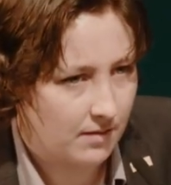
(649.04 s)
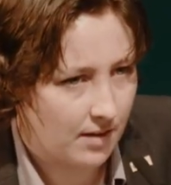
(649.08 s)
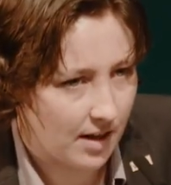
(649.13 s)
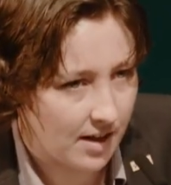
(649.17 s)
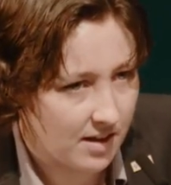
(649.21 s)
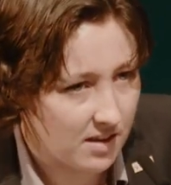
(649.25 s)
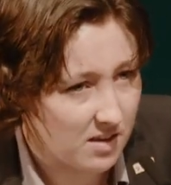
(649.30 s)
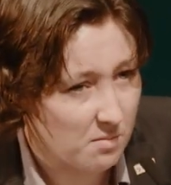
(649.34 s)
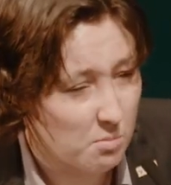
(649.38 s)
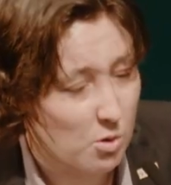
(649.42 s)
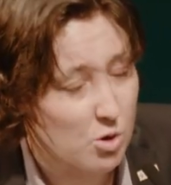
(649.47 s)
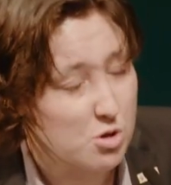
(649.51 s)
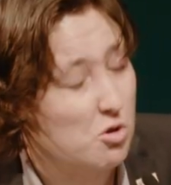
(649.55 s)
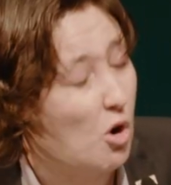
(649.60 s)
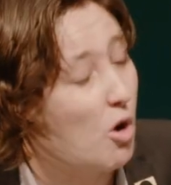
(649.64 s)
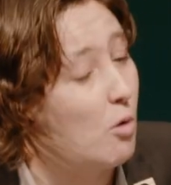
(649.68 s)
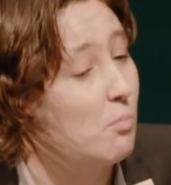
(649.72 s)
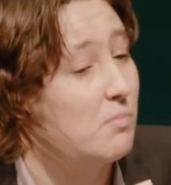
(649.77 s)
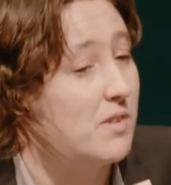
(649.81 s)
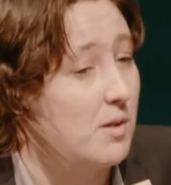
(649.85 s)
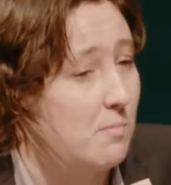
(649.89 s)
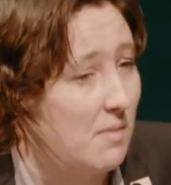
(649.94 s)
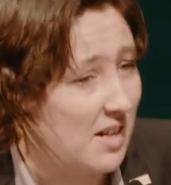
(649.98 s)
The most
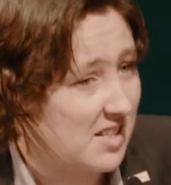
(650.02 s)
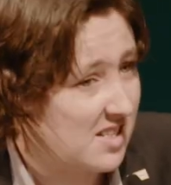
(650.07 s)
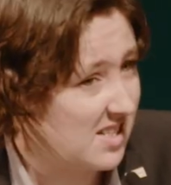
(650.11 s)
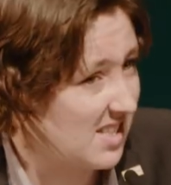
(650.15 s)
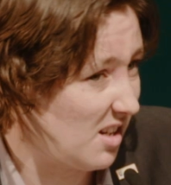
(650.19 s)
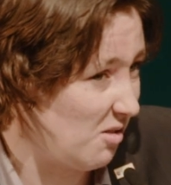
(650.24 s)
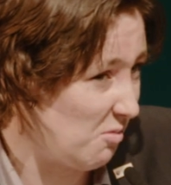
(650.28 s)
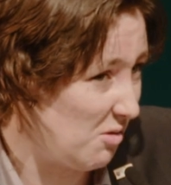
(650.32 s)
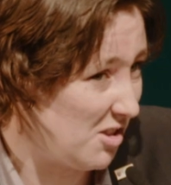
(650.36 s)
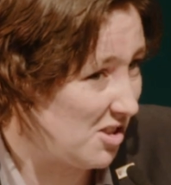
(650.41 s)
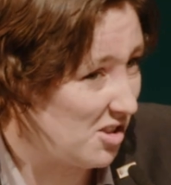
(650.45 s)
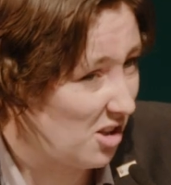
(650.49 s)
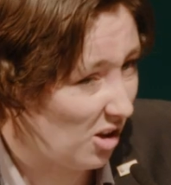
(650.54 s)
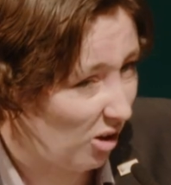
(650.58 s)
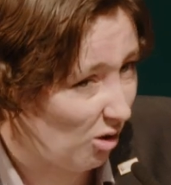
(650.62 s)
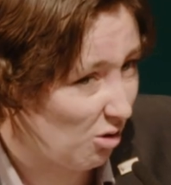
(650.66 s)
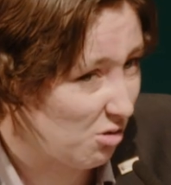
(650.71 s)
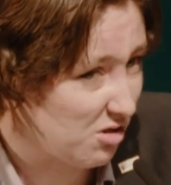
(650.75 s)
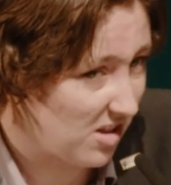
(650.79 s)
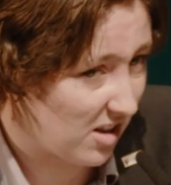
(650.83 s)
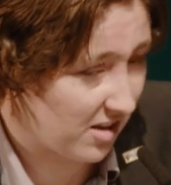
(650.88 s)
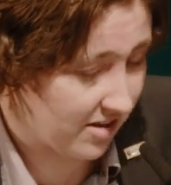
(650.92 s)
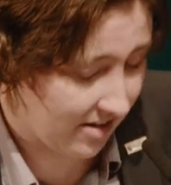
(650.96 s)
optimistic was
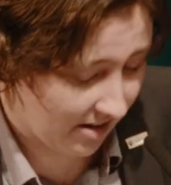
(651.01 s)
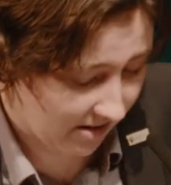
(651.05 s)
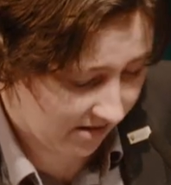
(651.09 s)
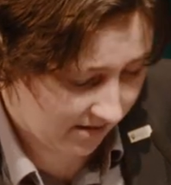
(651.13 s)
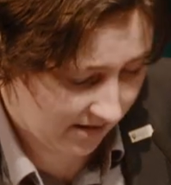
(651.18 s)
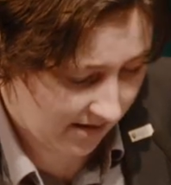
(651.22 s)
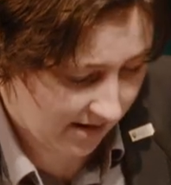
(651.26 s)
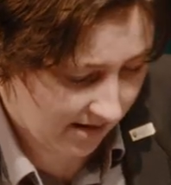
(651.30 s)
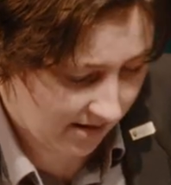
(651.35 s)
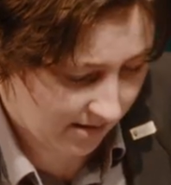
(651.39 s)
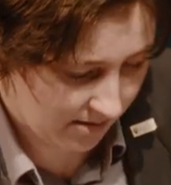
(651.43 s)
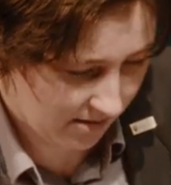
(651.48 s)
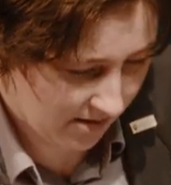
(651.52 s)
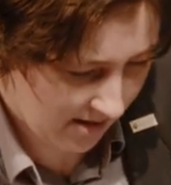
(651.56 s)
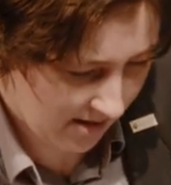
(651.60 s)
close to 30.